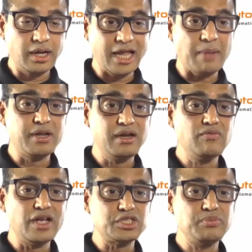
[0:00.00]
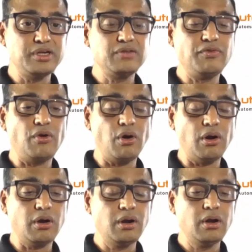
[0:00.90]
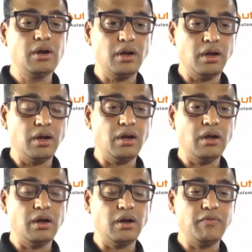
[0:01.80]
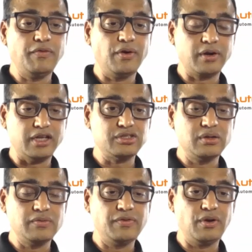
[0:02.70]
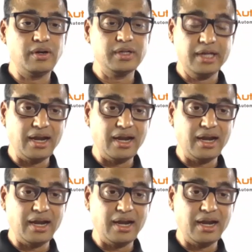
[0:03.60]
capital investment for their